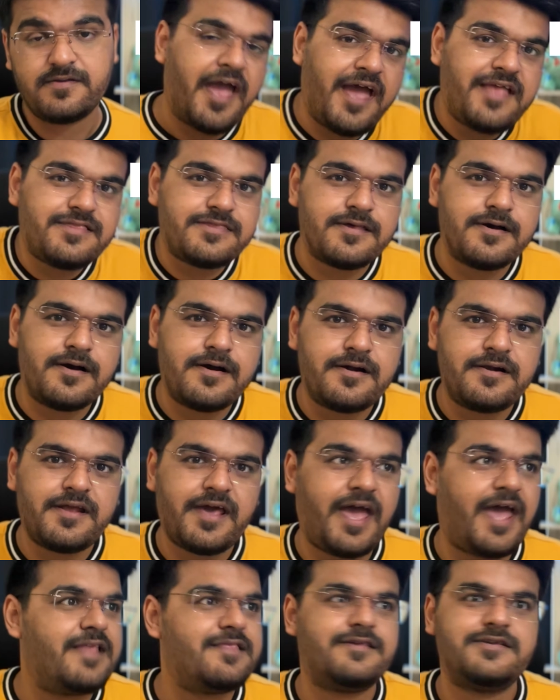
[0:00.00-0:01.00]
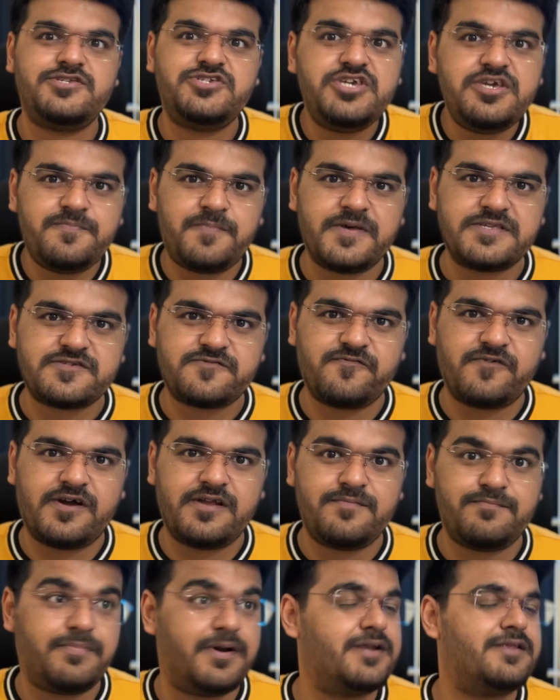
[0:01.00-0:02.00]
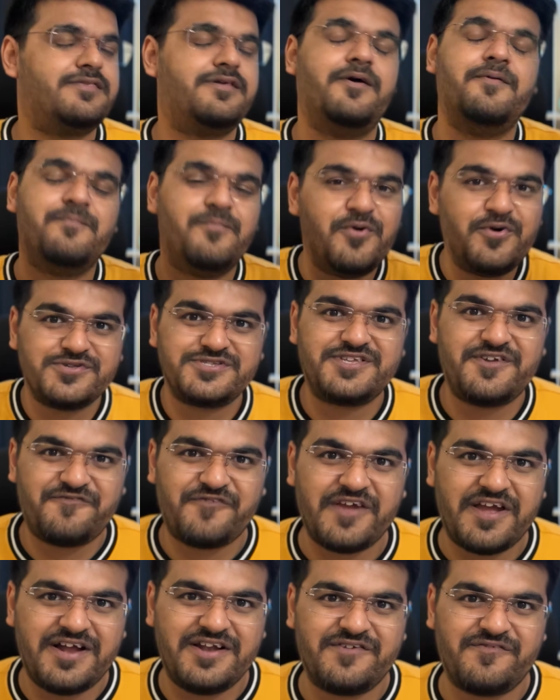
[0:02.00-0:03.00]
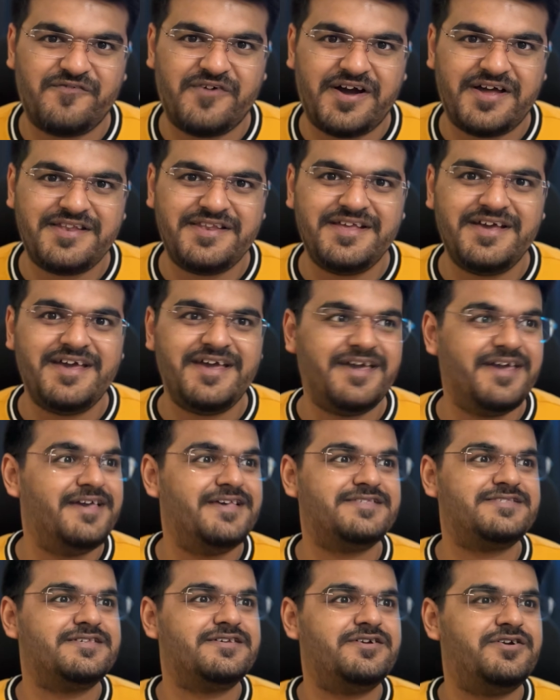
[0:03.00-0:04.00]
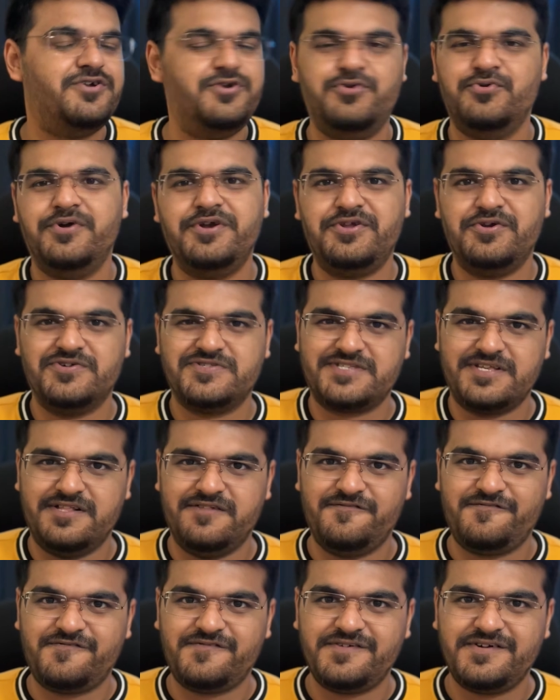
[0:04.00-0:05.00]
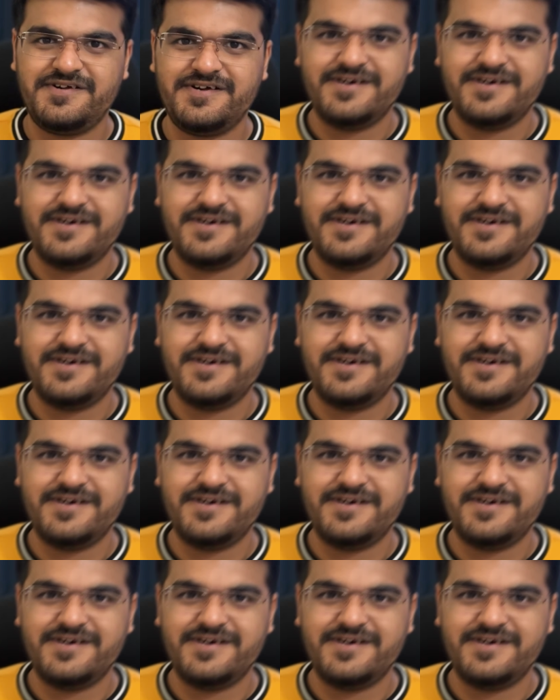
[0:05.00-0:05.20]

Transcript: And third, and the cheapest one, but the most difficult one, is do it yourself.